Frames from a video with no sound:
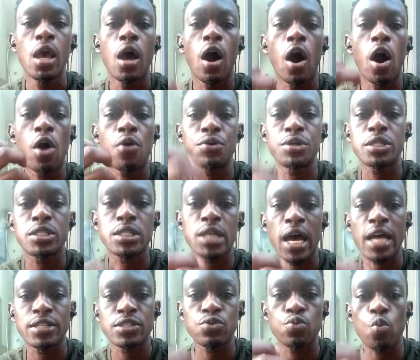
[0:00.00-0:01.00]
always
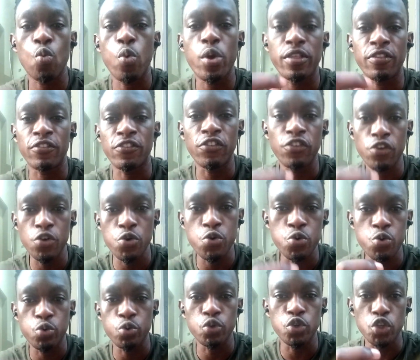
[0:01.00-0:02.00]
starts with you,